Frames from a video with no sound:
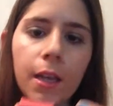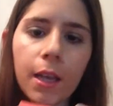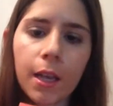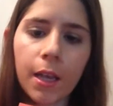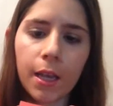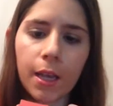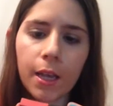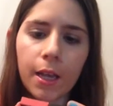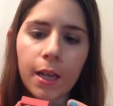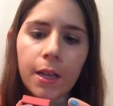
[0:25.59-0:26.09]

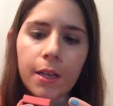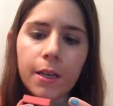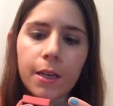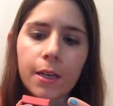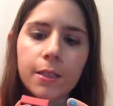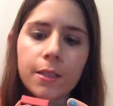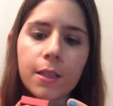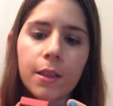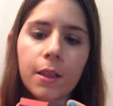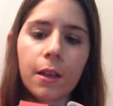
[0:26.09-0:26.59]
and
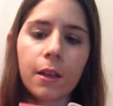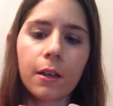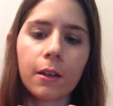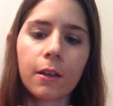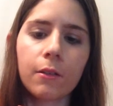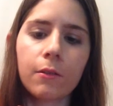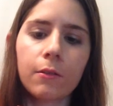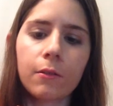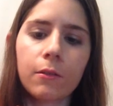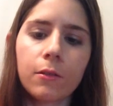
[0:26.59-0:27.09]
is in the
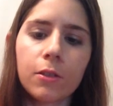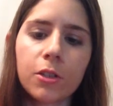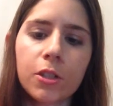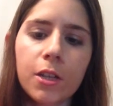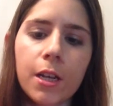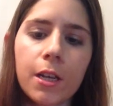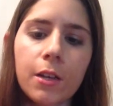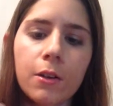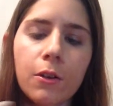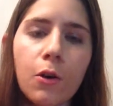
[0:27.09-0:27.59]

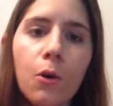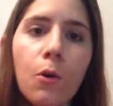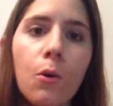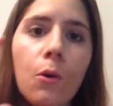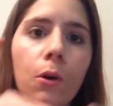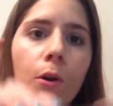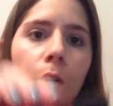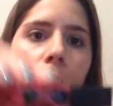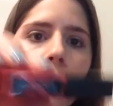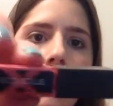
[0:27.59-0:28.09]
shade
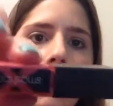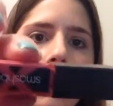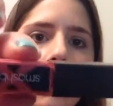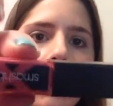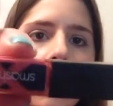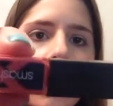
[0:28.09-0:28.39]
Coral.